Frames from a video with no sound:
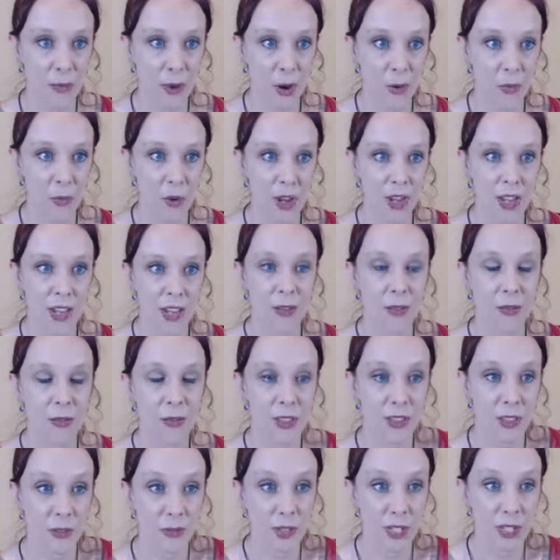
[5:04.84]
about
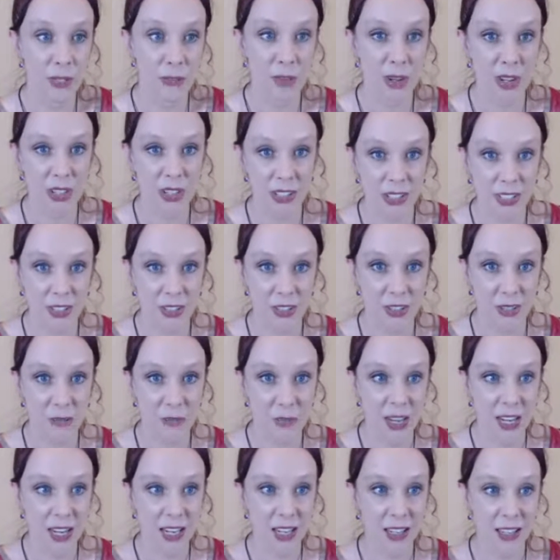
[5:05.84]
what the response could
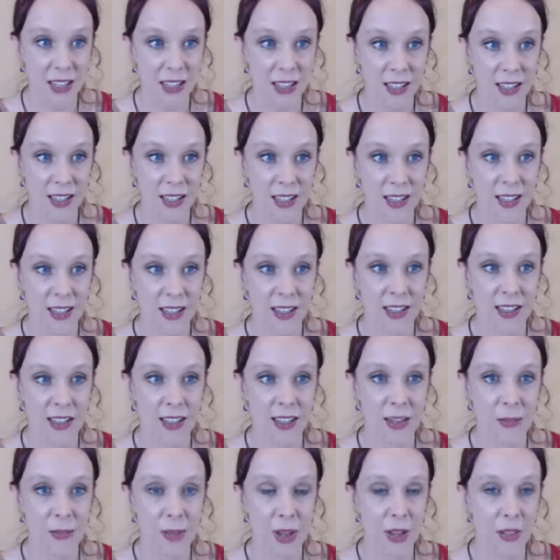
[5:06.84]
be
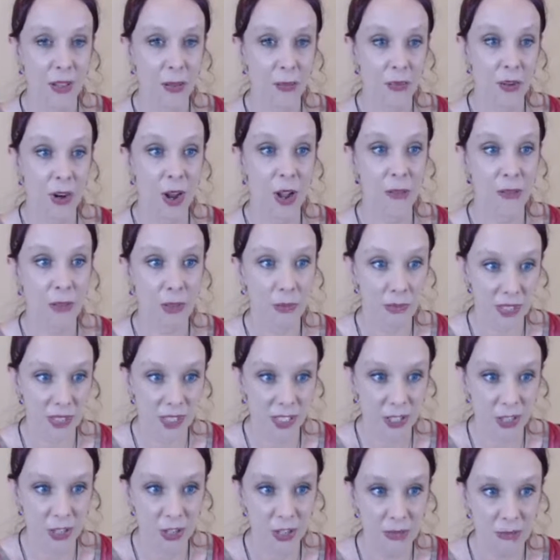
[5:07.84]
and about the problems
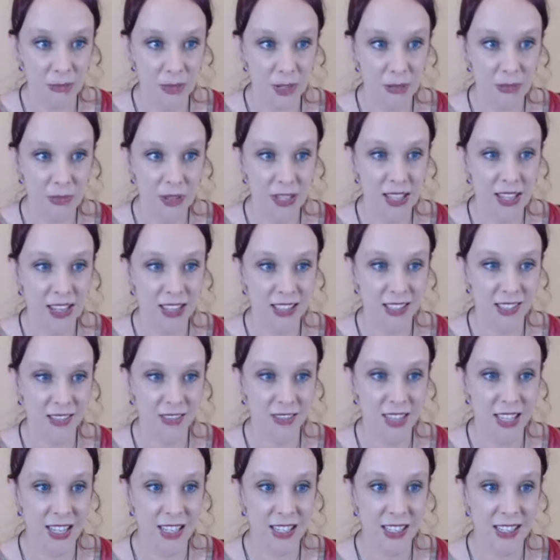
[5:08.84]
that could be because
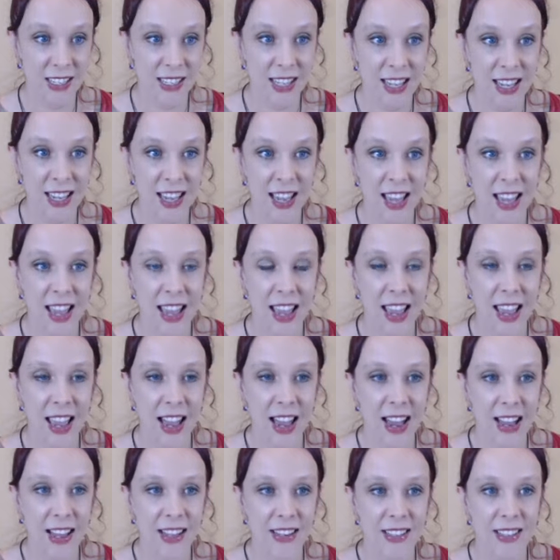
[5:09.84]
of this.
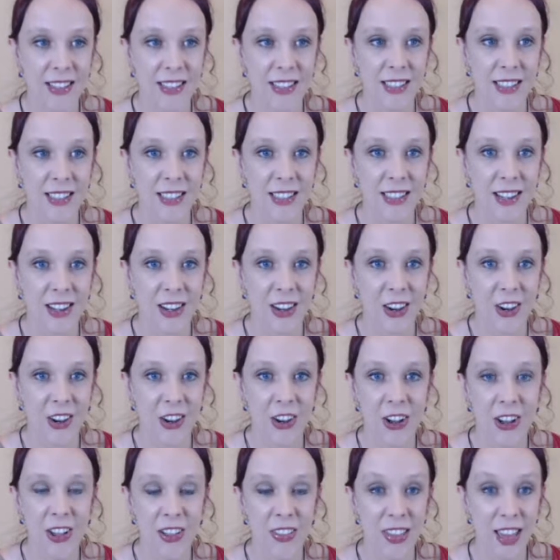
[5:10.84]
And
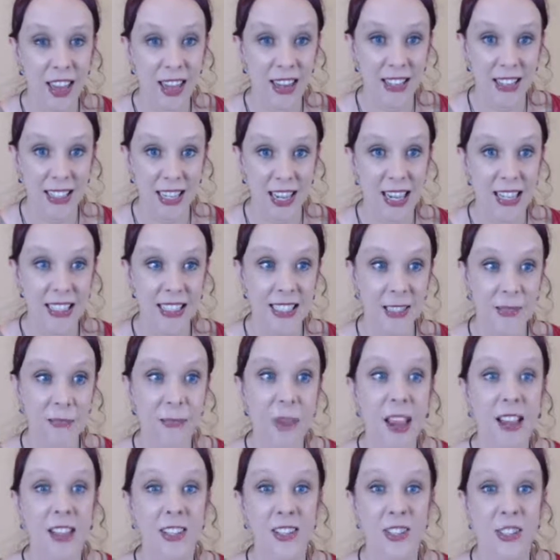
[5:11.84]
all that does is
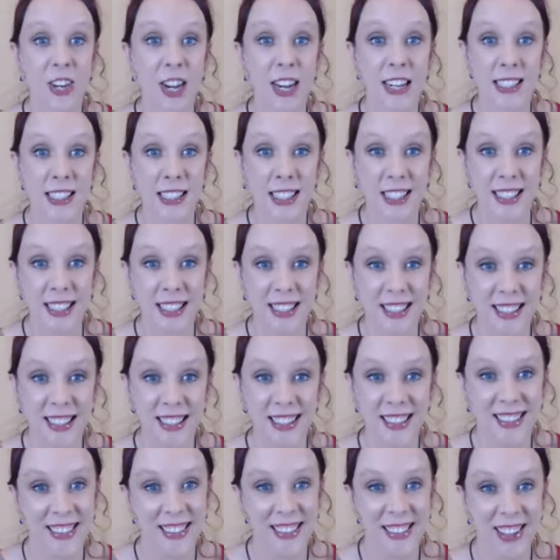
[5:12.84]
make us crazy.
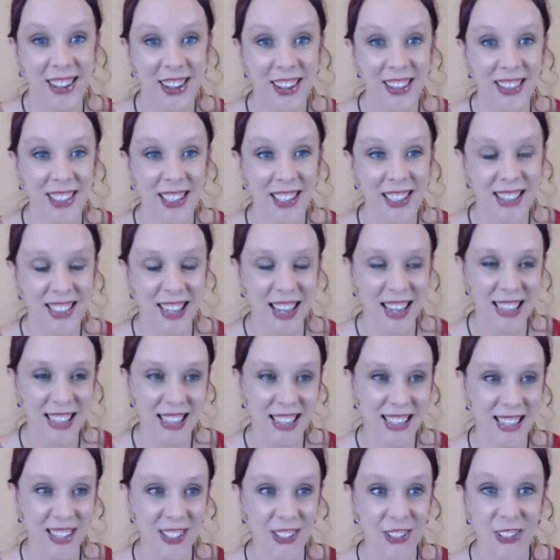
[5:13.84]
All that does
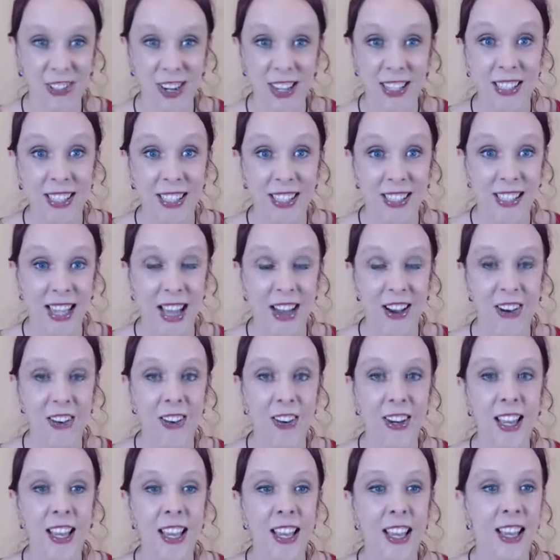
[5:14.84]
is stress us
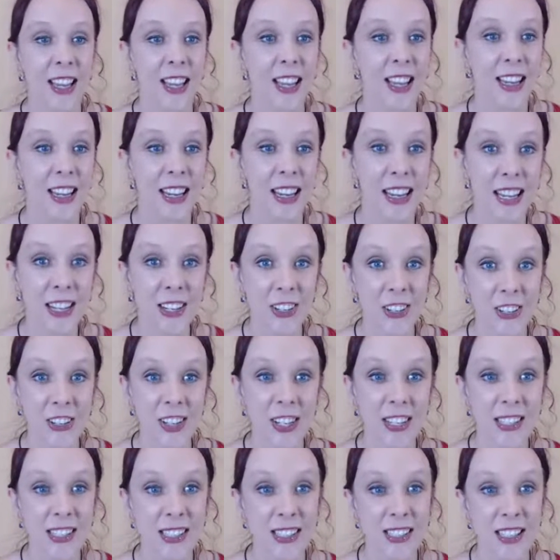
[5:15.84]
out and
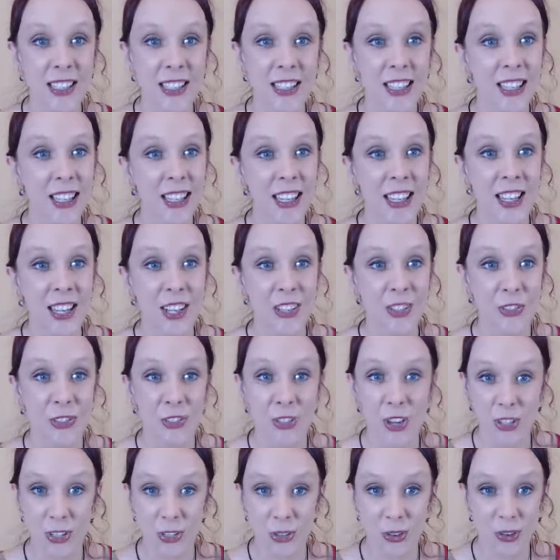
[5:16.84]
increase the
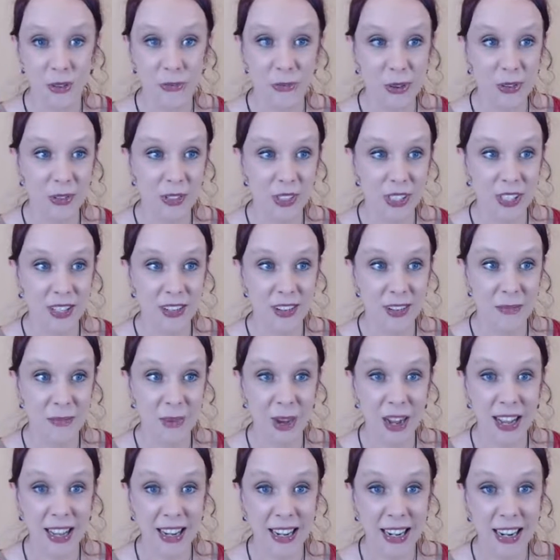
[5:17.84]
stress hormones in our
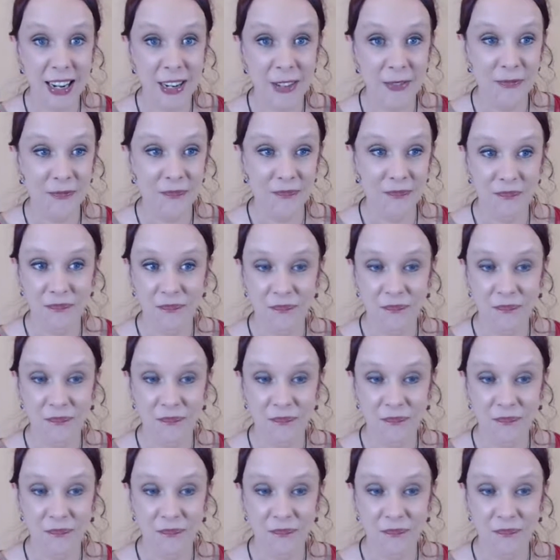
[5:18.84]
body.